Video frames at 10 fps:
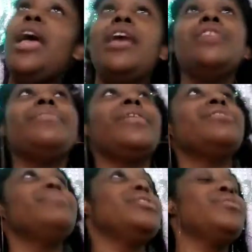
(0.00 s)
It's about
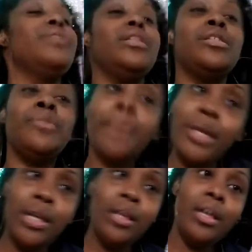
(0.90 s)
to be
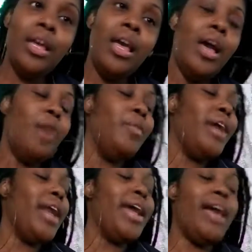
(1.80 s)
2020. We
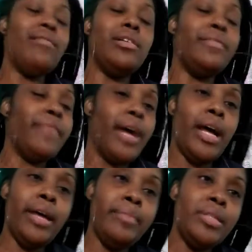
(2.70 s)
gotta have good
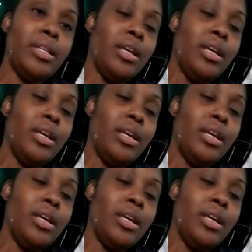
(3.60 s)
vibes.